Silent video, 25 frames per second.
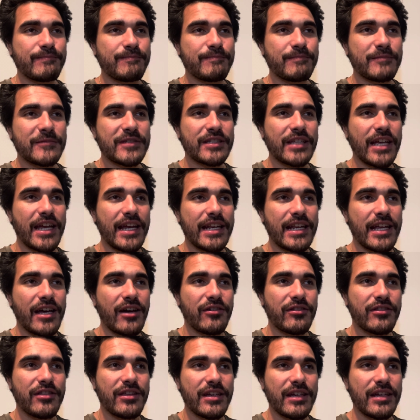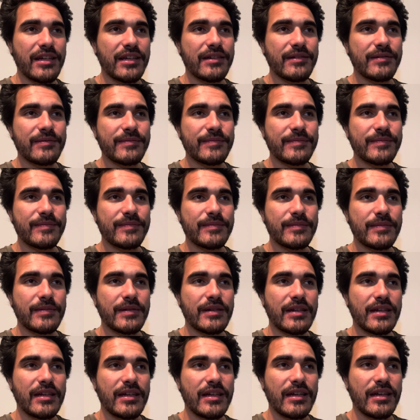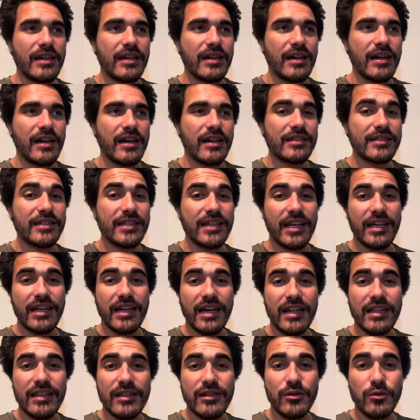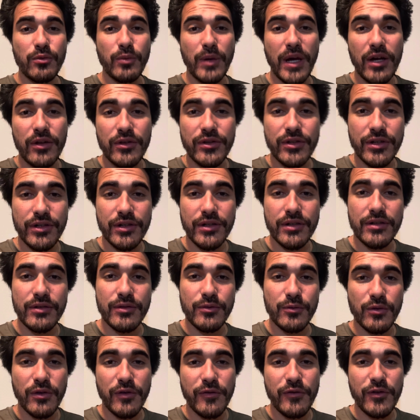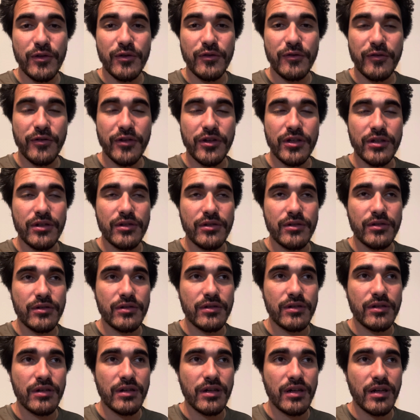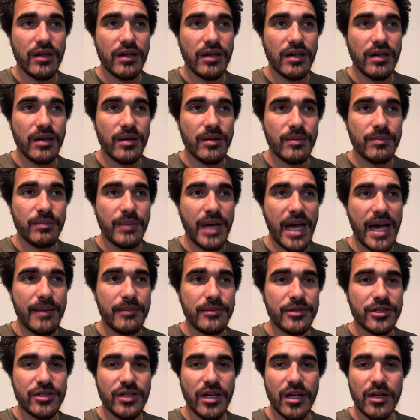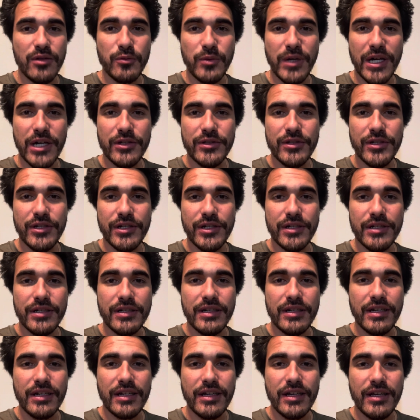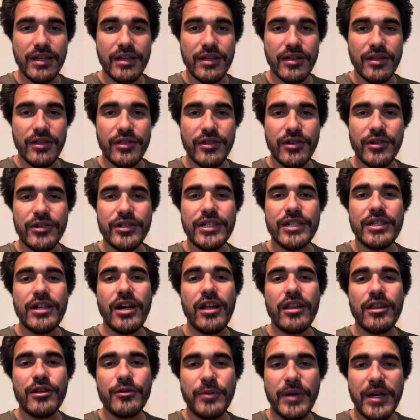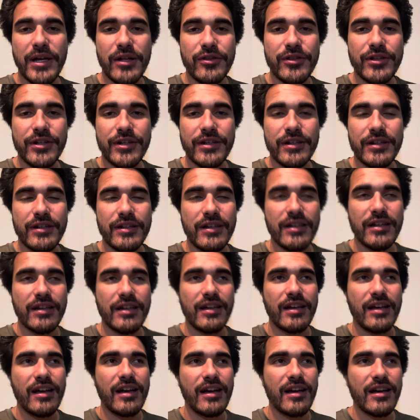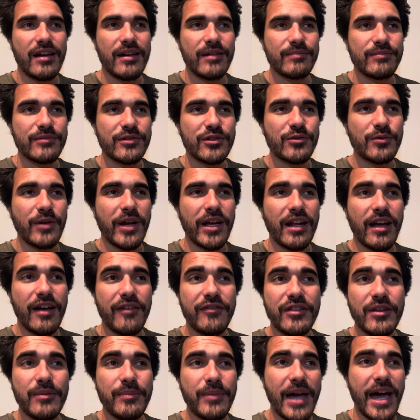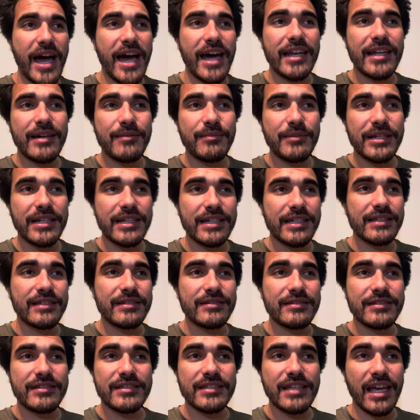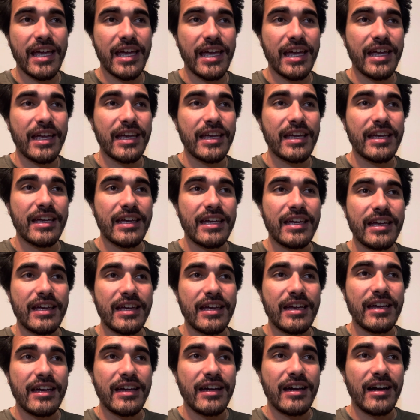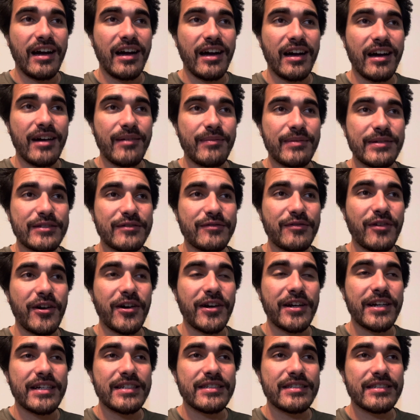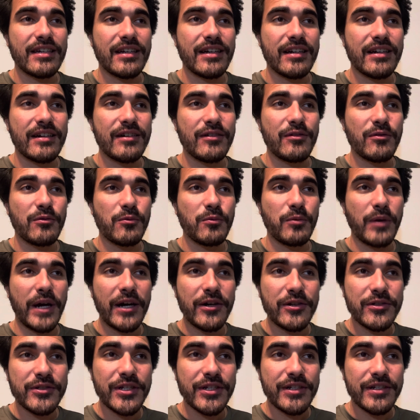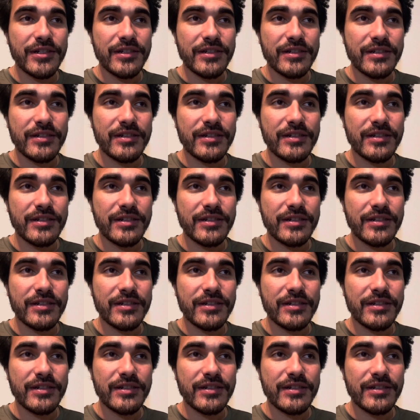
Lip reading: Staying healthy. Today I got a little welder review for you. Amazon welder, $30 welder. Just right off the bat, I'm gonna say, as far as a welder,